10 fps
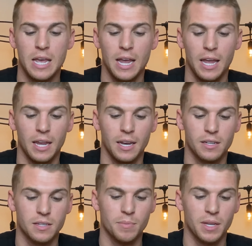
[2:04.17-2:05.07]
And
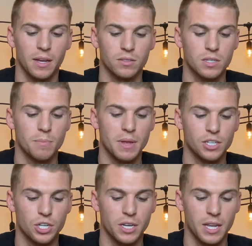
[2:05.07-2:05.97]
something else to
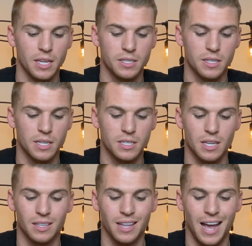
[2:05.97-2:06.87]
mention is these
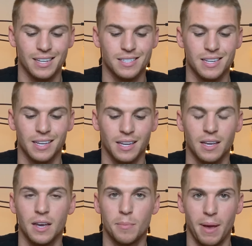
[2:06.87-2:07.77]
elastic
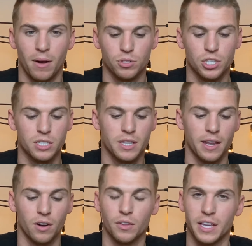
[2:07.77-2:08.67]
pouches that
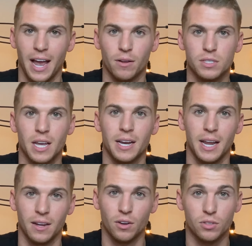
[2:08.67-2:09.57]
are on the outside
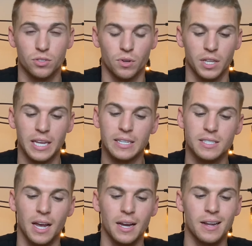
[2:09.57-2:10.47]
and also on the
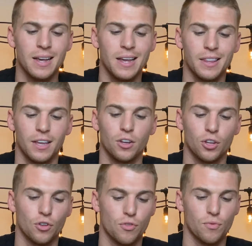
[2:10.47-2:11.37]
inside that you
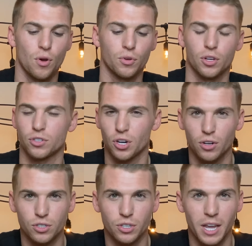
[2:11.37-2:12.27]
can throw your
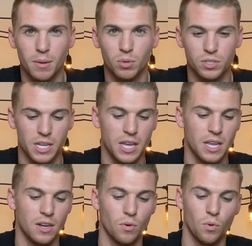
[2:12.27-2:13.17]
charger cables
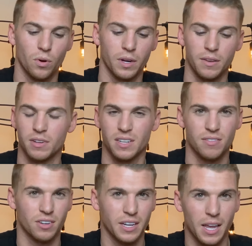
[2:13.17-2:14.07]
in, or even
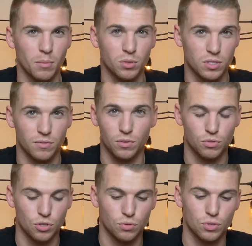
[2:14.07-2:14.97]
different cables if you
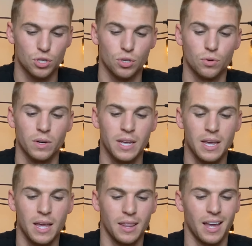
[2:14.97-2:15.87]
choose to,
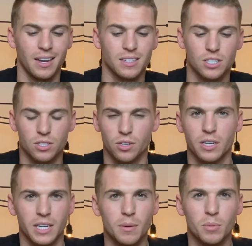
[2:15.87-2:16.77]
that just are going
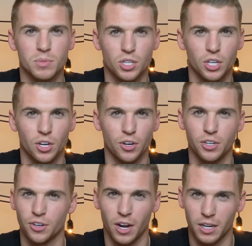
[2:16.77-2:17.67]
to keep them secure and
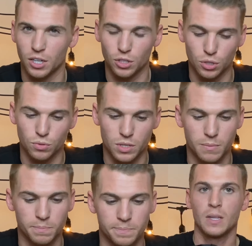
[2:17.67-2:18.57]
you're not going to lose
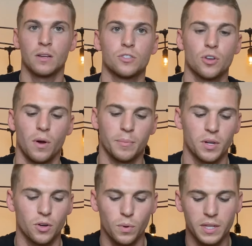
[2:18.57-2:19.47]
them. So I'm going
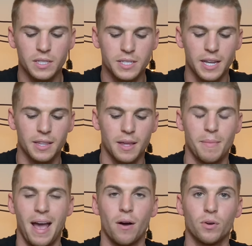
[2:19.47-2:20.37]
to quickly take them
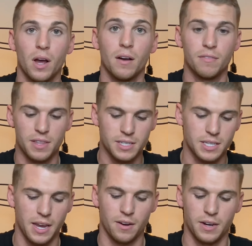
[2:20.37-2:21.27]
out of this
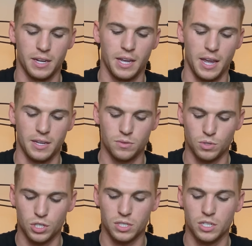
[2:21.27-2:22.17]
carrying case, which
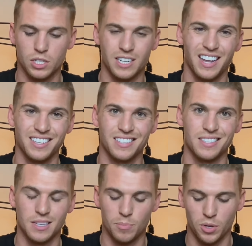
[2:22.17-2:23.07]
is just a nice
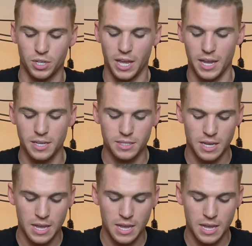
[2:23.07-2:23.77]
zippered case.